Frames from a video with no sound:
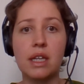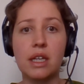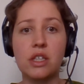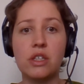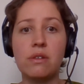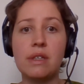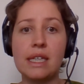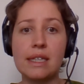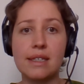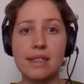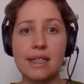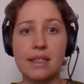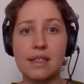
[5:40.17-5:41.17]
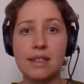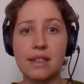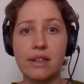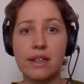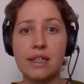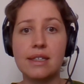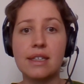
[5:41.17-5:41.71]
You need to set
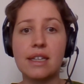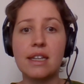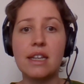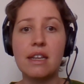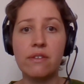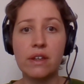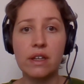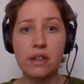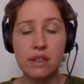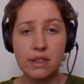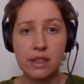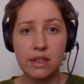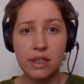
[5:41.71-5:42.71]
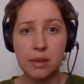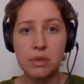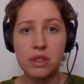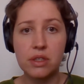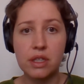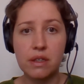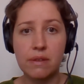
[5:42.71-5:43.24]
aside significant time
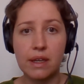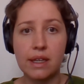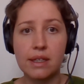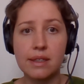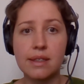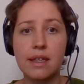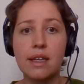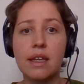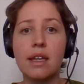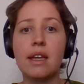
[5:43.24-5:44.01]
to do this,